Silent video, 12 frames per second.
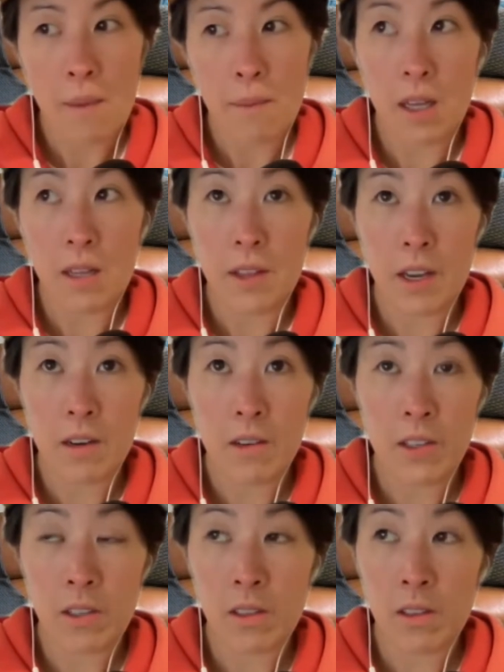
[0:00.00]
but there
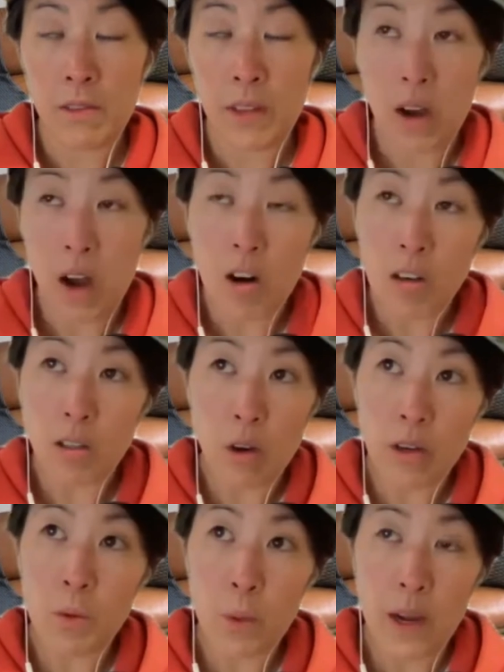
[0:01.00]
are a
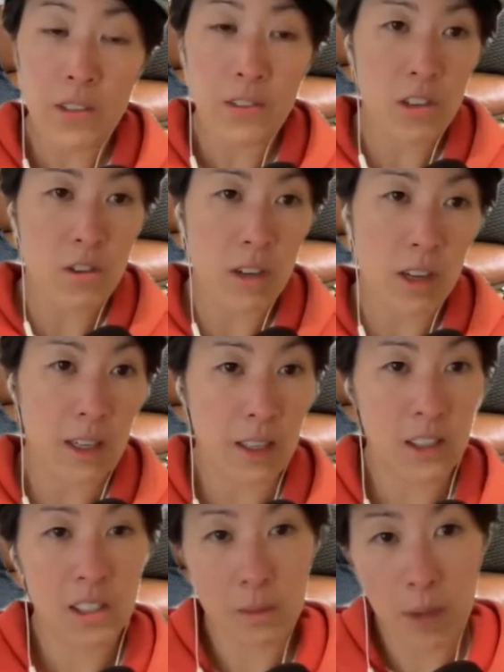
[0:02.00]
lot of ways that you can
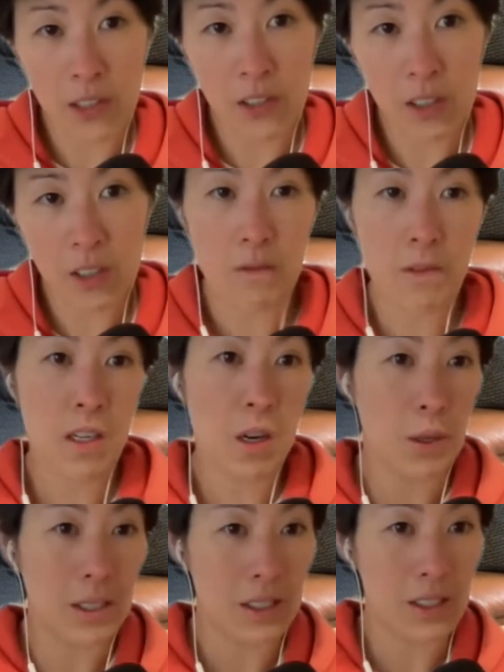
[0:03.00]
customize it if you go
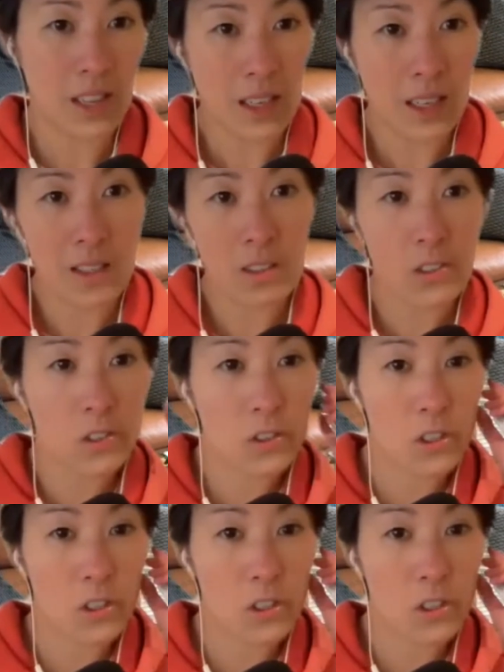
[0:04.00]
into settings,